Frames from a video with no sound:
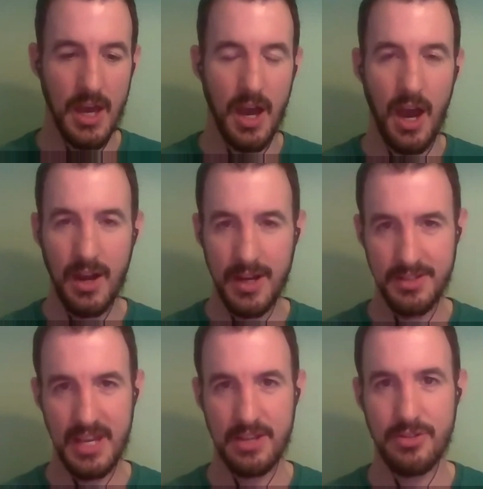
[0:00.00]

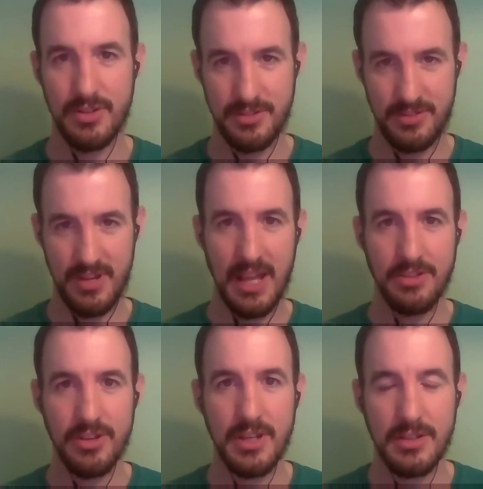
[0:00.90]
architecture is
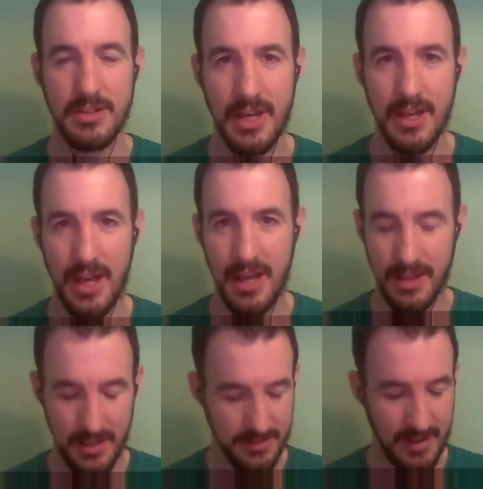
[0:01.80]
challenging.
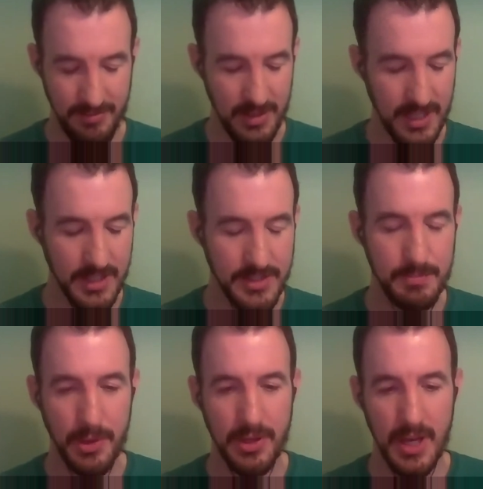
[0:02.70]
It definitely is,
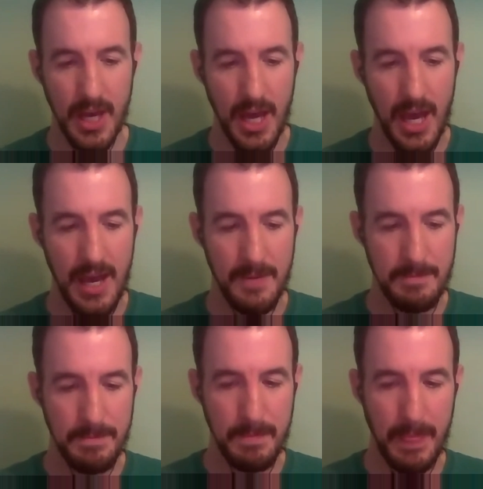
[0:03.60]
but
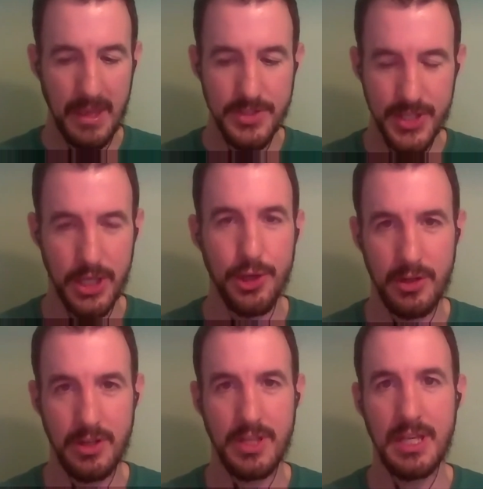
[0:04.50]

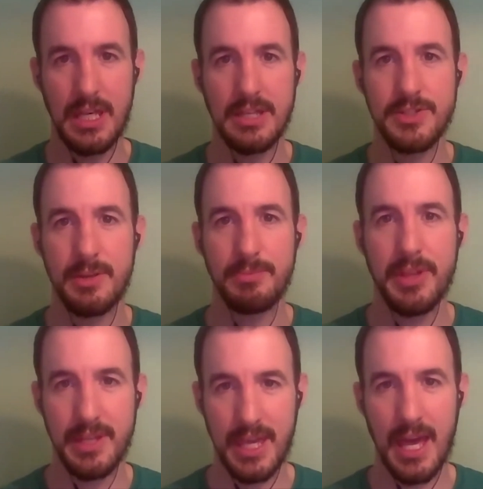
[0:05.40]
security is something
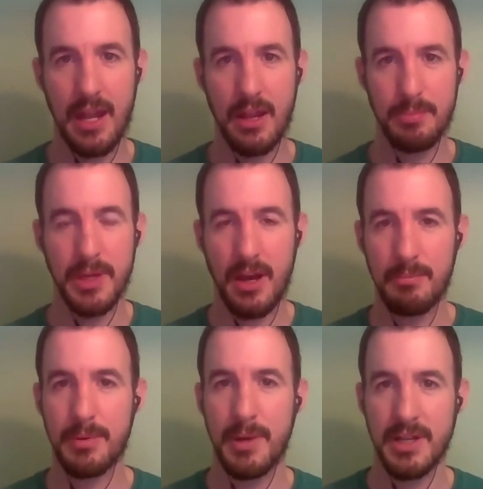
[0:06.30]
that cannot be
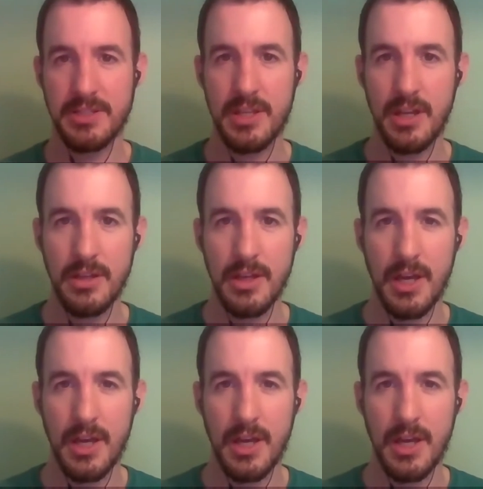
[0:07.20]
compromised on.